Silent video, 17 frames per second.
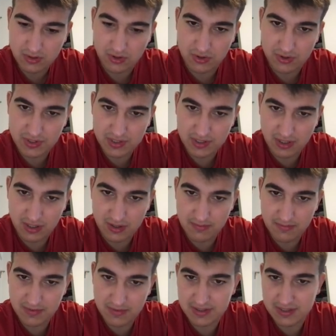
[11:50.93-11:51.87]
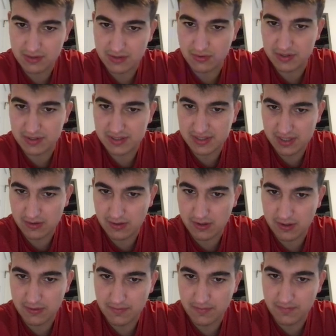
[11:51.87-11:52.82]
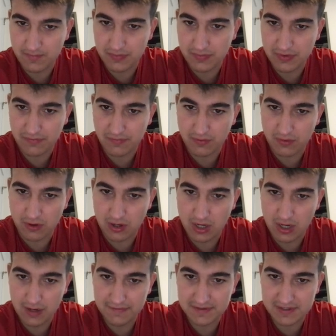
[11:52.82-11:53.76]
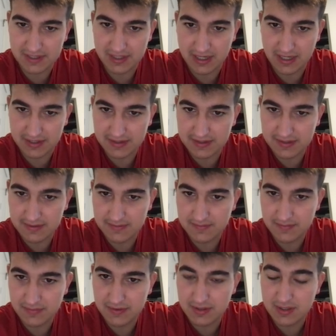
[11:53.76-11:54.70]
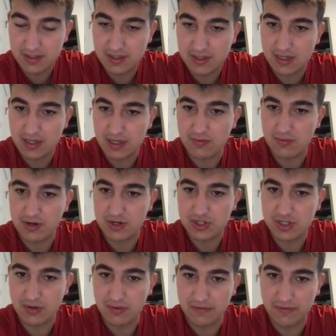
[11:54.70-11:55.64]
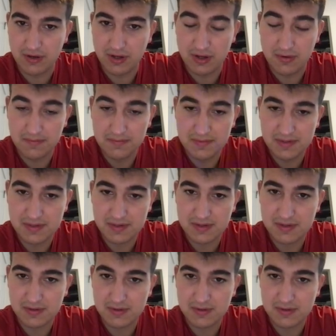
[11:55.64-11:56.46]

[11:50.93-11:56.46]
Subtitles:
sum is equal to 0. For offset in range sum of nums,